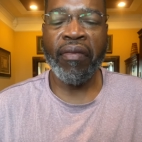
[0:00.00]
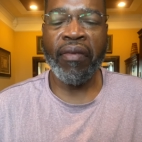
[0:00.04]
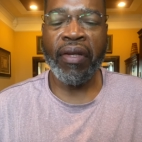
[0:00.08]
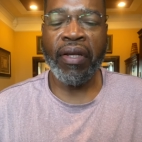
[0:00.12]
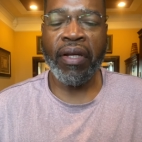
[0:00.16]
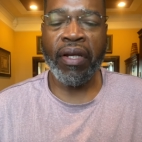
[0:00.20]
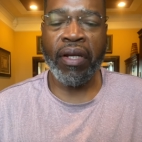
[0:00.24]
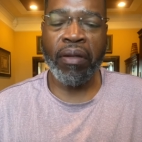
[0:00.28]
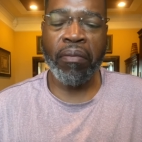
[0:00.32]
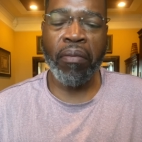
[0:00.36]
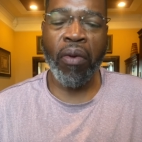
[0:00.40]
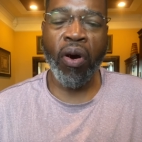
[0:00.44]

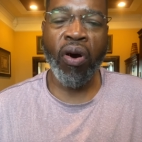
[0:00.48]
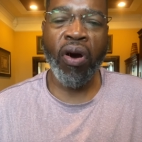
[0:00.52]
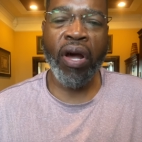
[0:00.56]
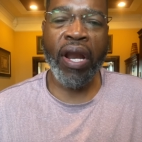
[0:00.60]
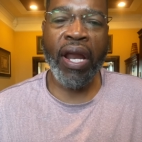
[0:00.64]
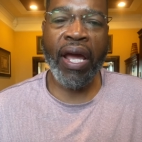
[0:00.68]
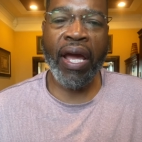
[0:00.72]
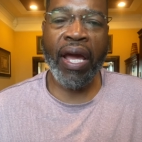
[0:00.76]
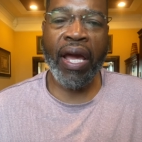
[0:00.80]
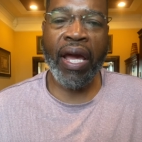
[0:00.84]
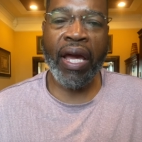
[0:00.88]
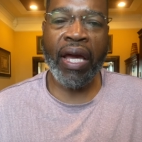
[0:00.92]
Good
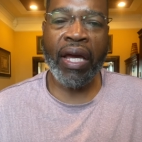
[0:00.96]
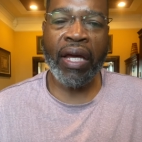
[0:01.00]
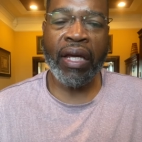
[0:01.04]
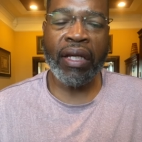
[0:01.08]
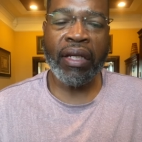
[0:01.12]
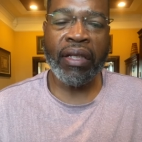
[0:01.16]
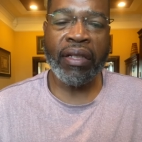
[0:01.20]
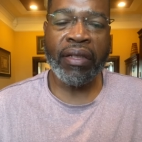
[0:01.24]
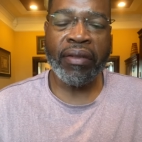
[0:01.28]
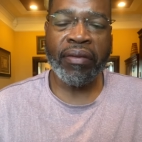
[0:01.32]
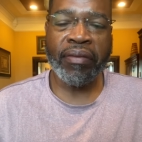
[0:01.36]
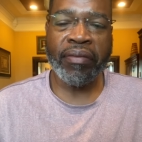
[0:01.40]

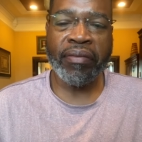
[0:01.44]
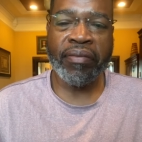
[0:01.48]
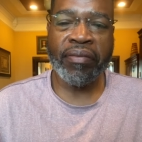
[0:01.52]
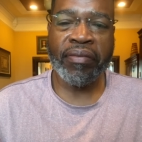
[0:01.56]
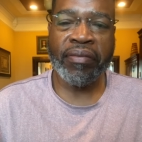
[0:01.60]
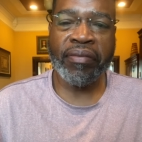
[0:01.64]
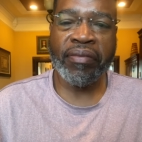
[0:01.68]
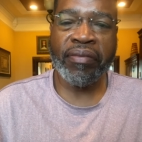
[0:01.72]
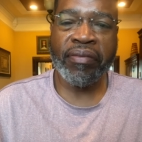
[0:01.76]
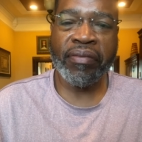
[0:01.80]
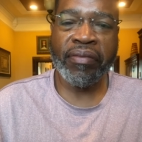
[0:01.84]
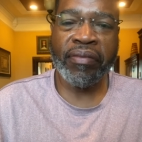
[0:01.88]
morning. How
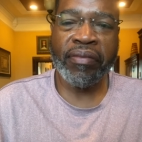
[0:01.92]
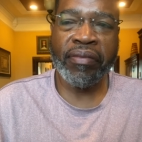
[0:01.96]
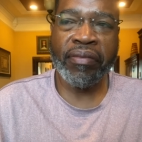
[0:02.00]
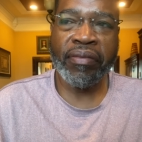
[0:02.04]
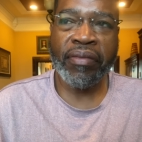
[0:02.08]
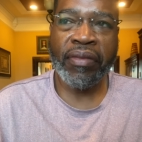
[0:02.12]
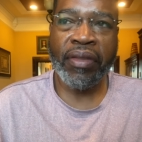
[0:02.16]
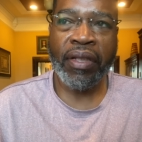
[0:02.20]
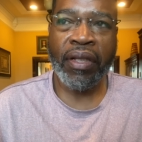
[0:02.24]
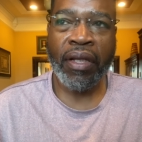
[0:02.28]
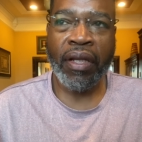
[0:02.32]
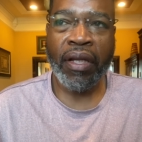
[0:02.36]
you
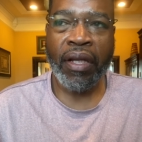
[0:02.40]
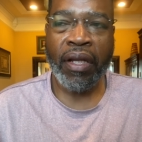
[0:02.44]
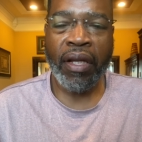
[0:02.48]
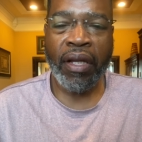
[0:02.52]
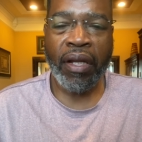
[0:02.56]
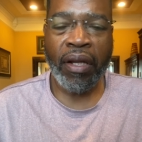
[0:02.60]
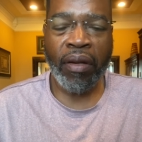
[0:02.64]
doing this morning?